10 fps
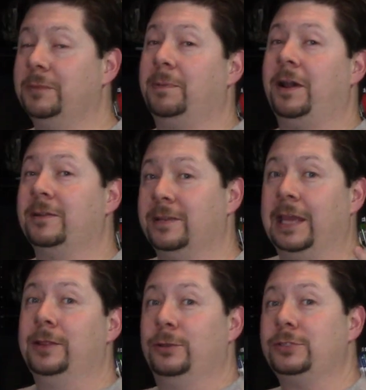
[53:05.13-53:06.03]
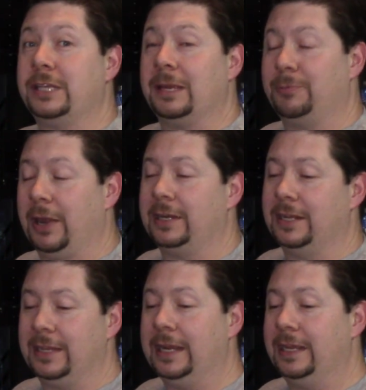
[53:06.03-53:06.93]
bottle. It looks like a
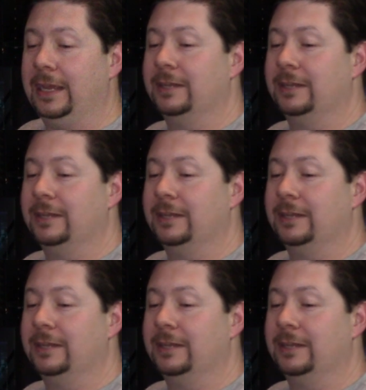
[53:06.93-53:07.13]
pregnant lady,